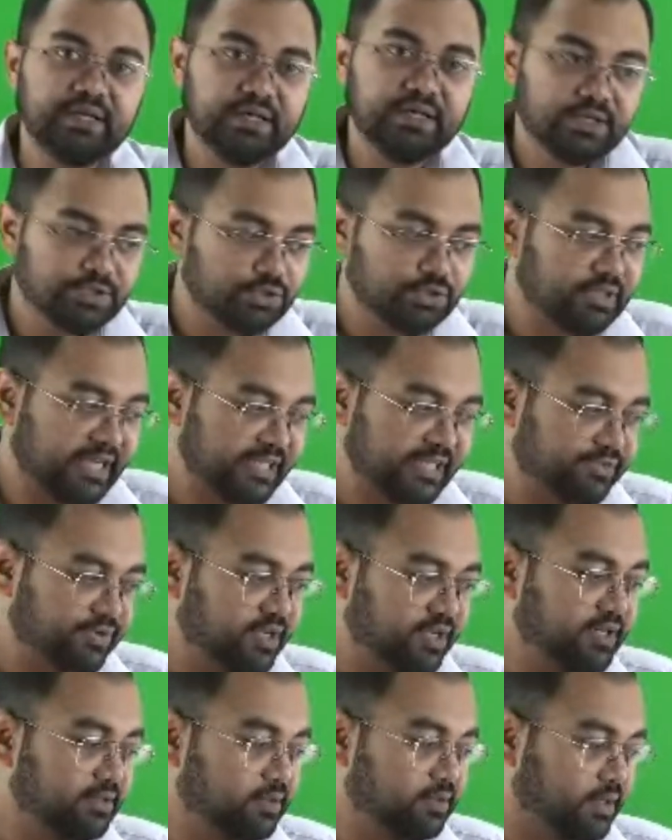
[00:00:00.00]
So that's
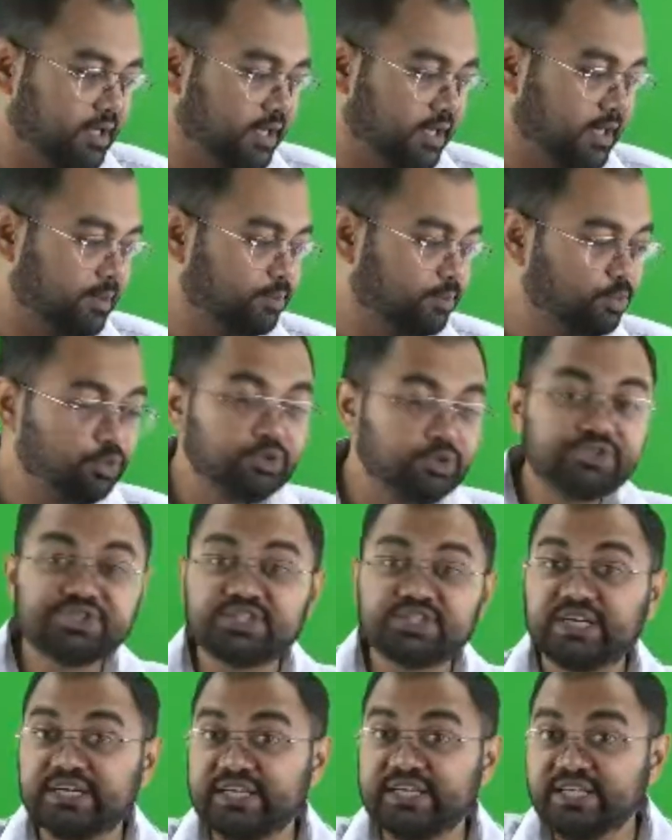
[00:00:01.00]
why more
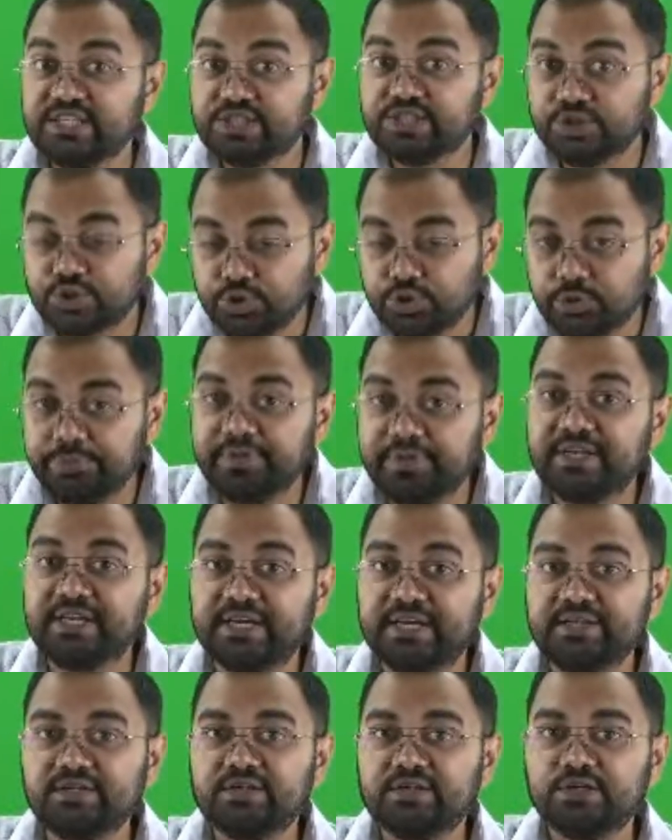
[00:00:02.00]
studies should be
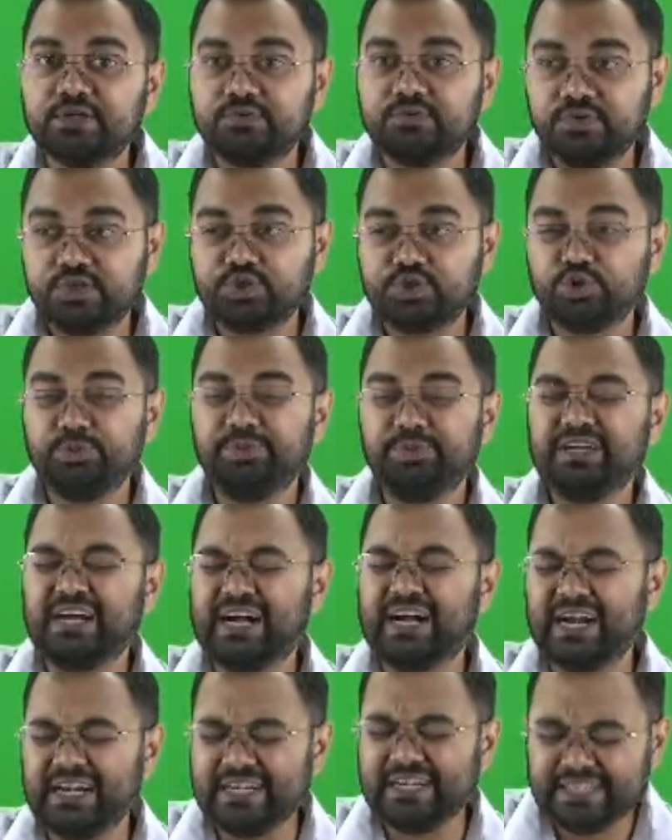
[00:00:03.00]
done. We should be
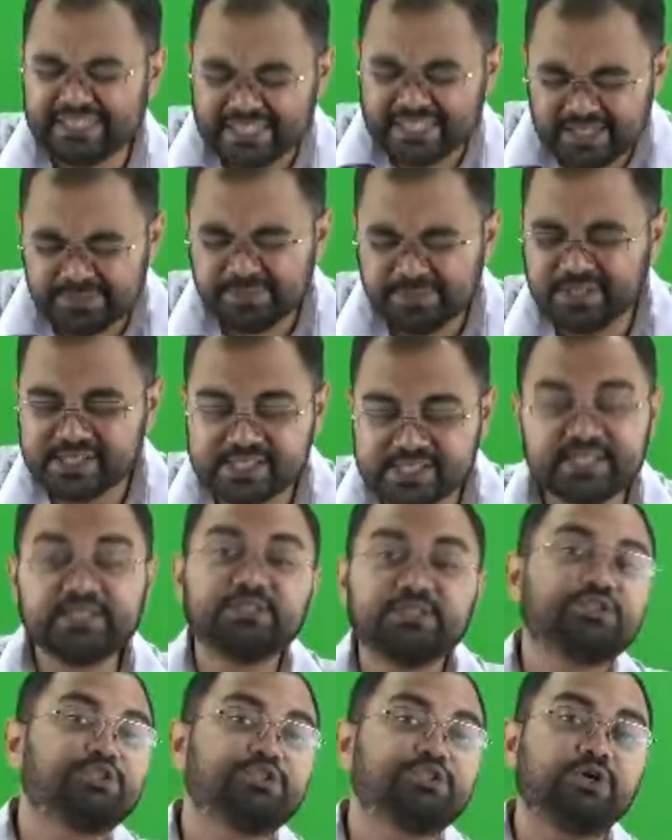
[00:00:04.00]
100%
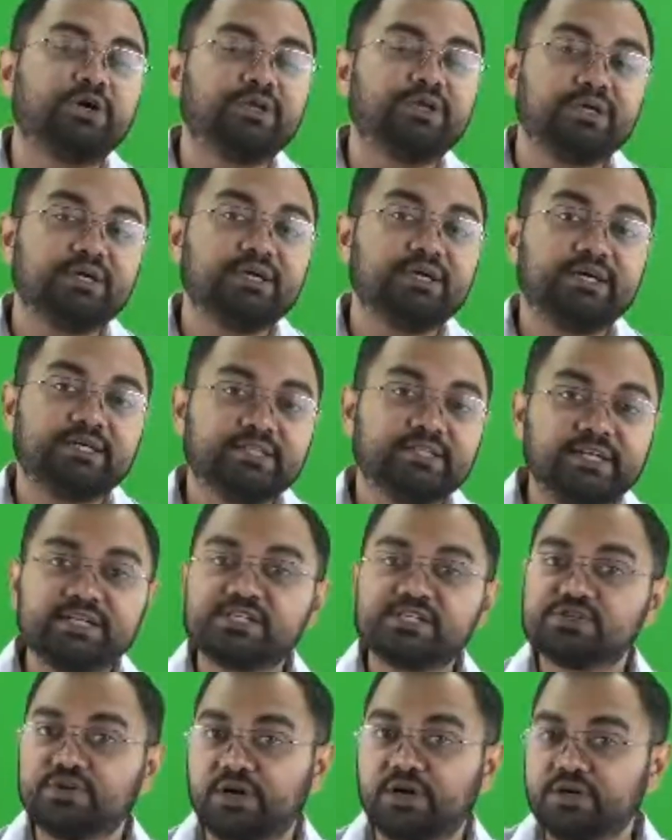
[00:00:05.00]
sure
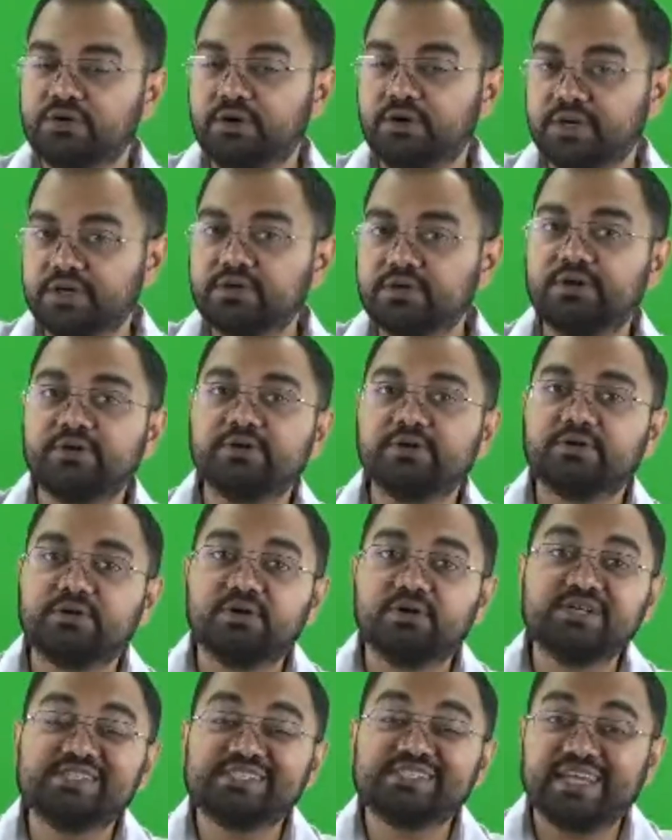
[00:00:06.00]
that's not going to
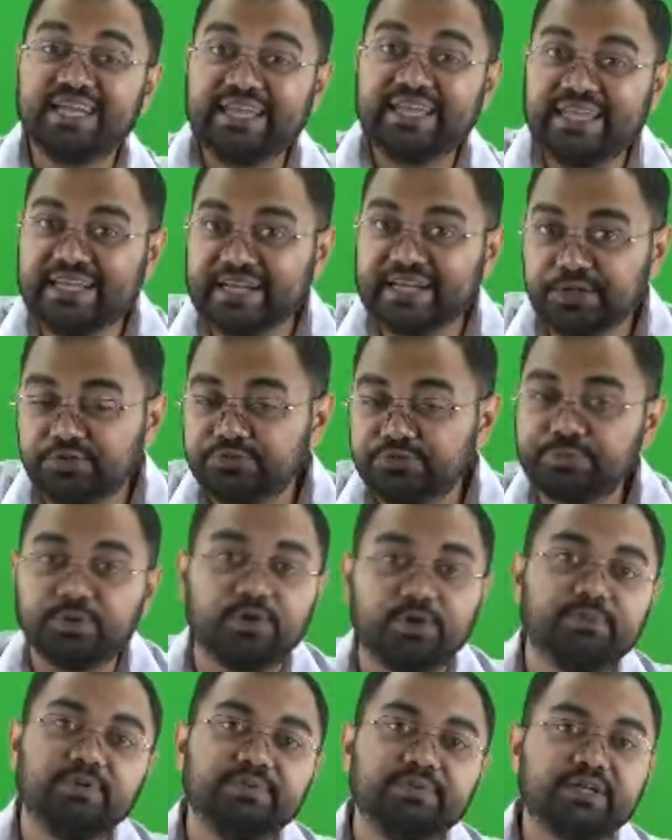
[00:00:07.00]
cause any kind of
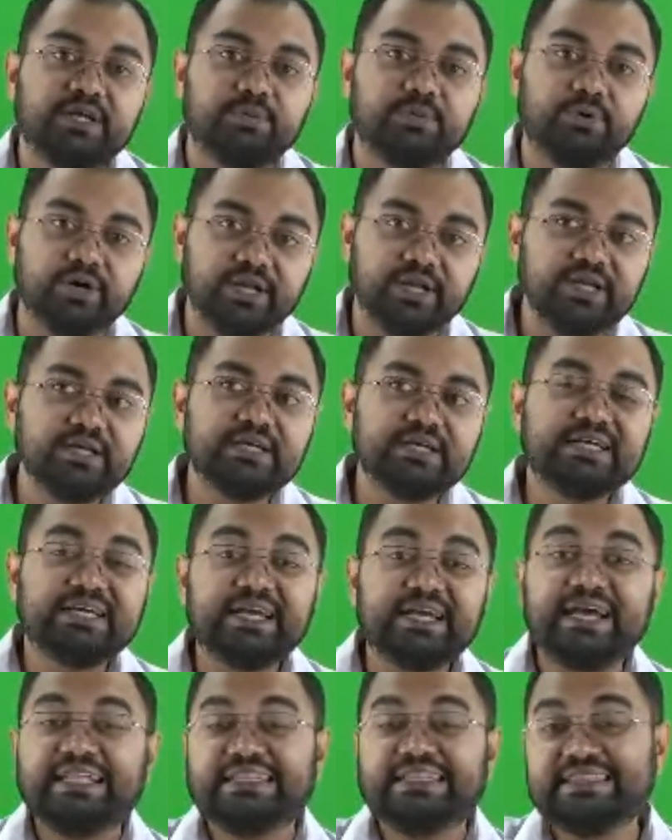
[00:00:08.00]
problem in our body,
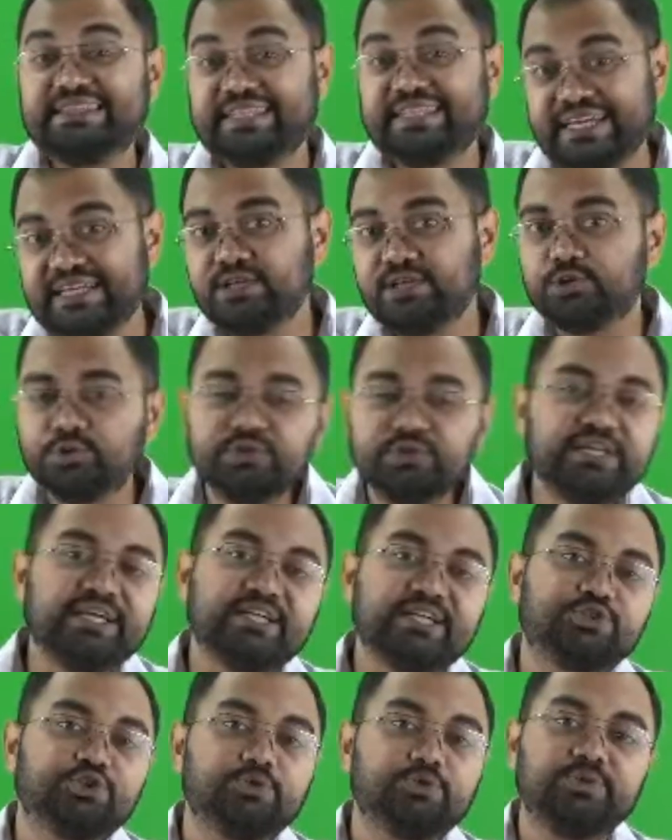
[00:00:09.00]
and then only
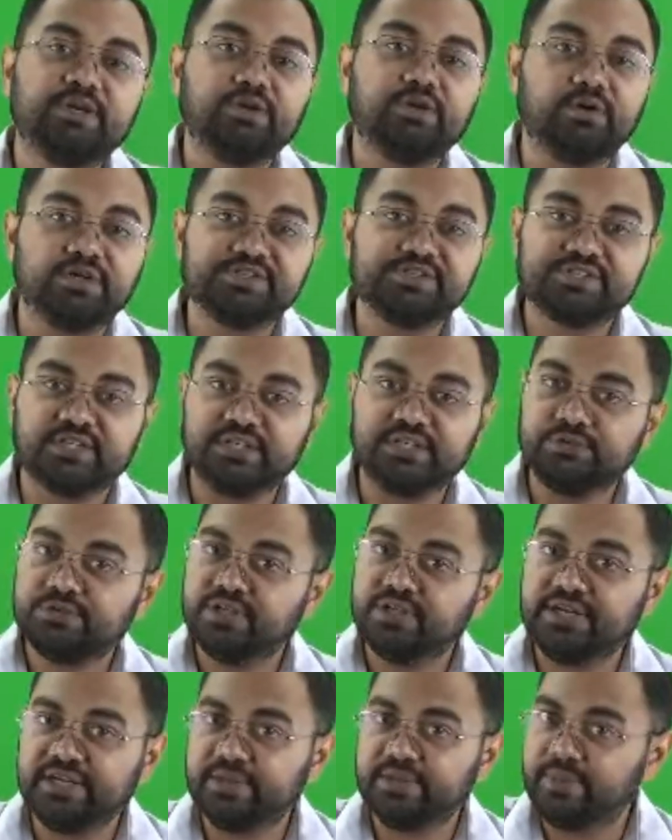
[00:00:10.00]
it should be launched into
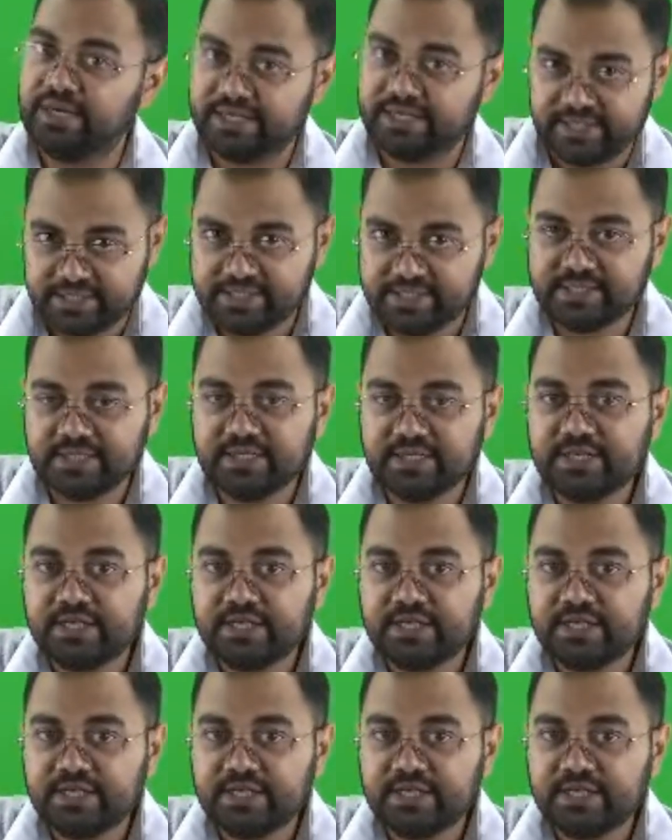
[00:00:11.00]
the Indian markets.